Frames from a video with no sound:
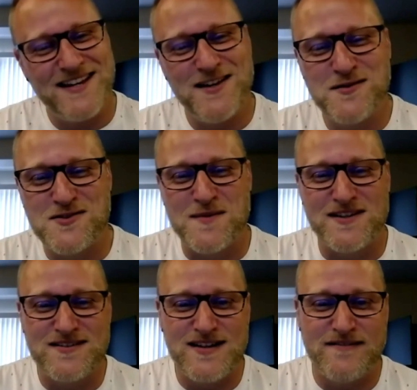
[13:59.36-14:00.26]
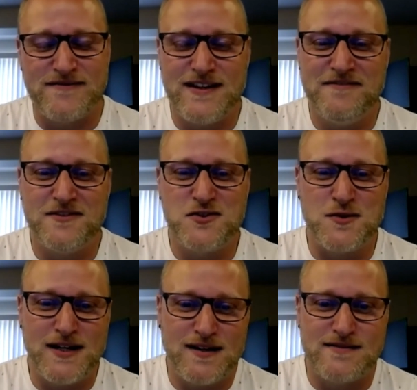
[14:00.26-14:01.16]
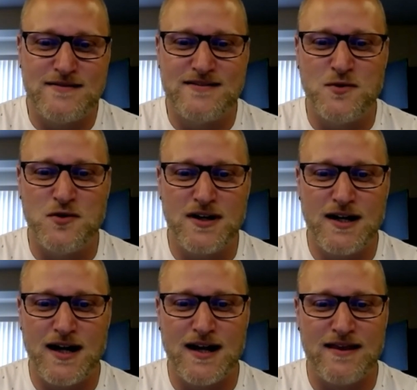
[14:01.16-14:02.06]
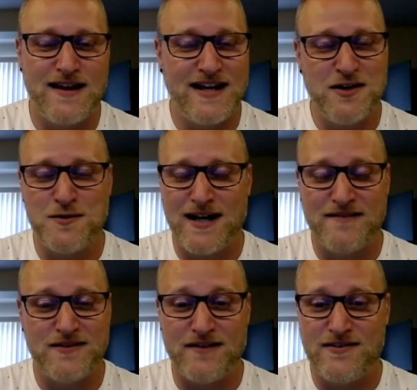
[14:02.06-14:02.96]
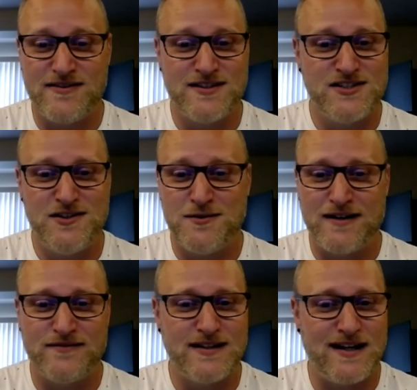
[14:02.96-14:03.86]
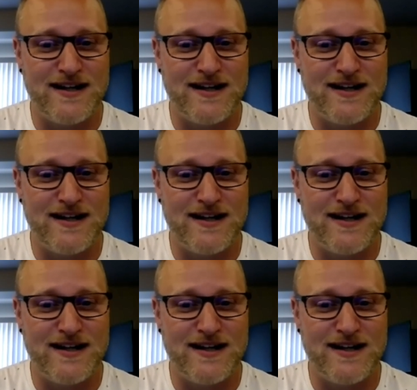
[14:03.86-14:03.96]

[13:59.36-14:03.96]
you so much, Stephanie, for joining us this morning. And thank you again for everything that you do every day.